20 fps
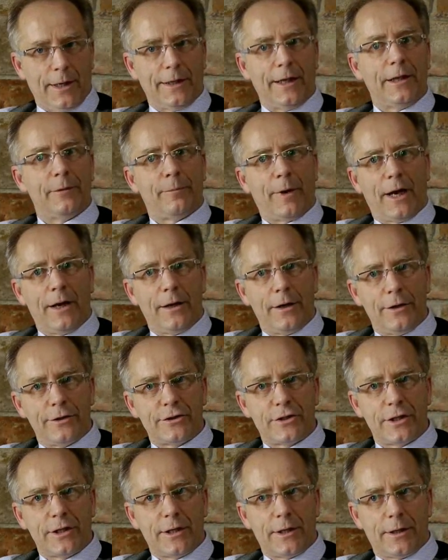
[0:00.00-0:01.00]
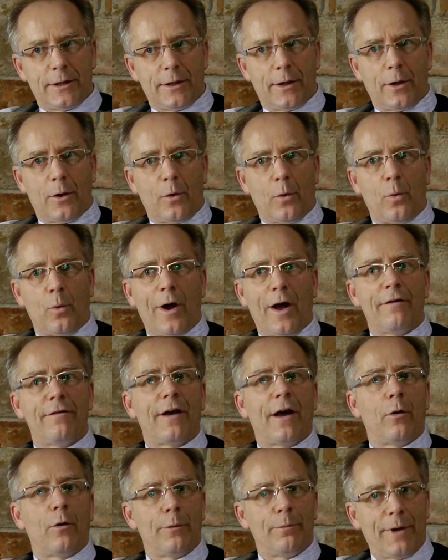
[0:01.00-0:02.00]
And in biology, we
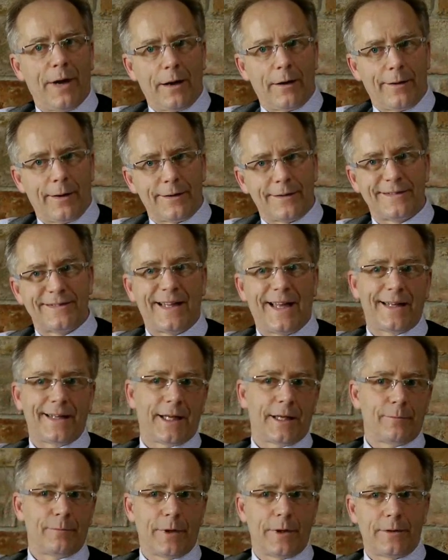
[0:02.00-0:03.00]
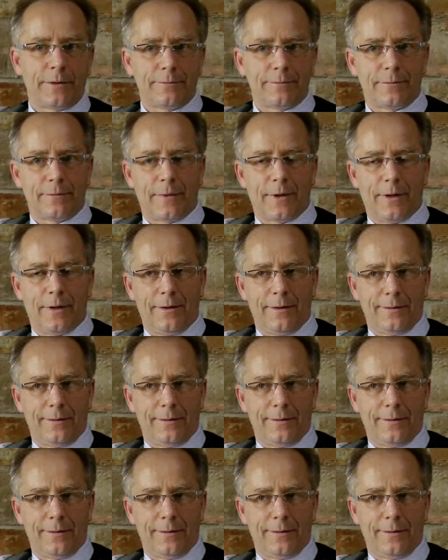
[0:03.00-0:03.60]
have our parents, dad and mom.